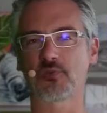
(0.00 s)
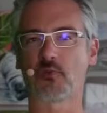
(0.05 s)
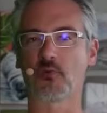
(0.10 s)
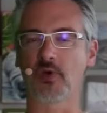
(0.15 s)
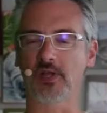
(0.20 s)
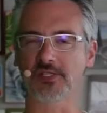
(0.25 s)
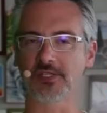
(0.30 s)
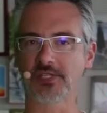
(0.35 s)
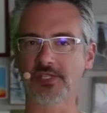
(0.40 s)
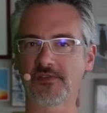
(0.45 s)

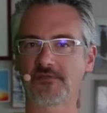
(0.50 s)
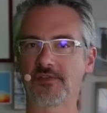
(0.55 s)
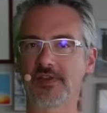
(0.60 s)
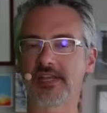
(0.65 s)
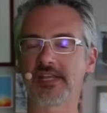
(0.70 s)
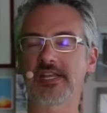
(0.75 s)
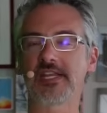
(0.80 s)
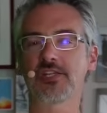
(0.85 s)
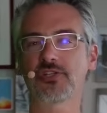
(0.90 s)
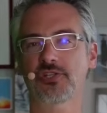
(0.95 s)
what's the
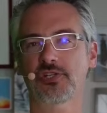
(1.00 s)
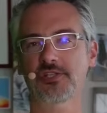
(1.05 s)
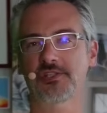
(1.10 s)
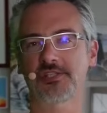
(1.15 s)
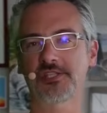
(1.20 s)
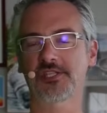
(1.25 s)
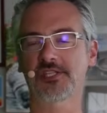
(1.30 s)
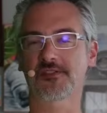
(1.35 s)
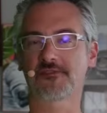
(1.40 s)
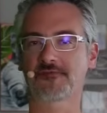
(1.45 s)
Venetian
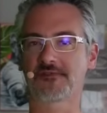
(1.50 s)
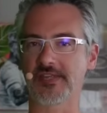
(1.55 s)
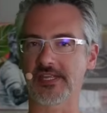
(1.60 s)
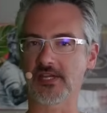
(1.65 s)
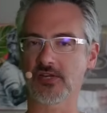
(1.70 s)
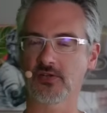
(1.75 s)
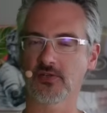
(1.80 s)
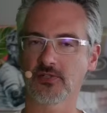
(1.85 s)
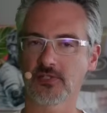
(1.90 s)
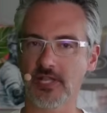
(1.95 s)

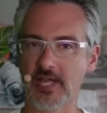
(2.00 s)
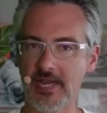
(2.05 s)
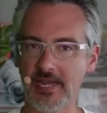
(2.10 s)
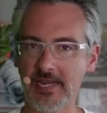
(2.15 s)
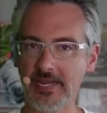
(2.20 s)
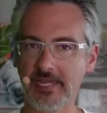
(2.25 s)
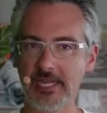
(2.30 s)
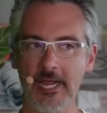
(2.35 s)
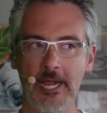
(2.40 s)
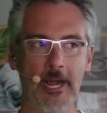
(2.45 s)
sphere
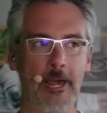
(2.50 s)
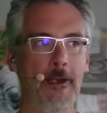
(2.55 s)
like?